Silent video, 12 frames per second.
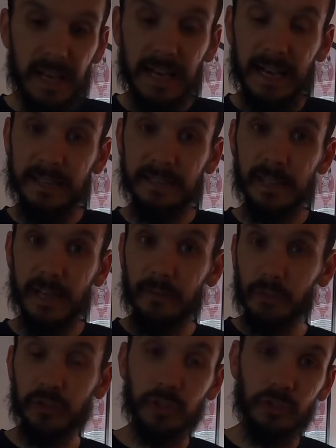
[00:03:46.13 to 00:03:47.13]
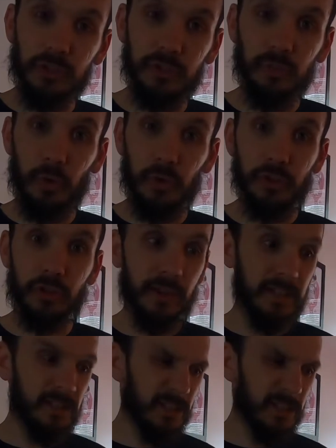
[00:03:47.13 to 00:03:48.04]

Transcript: and I've also got some watercress.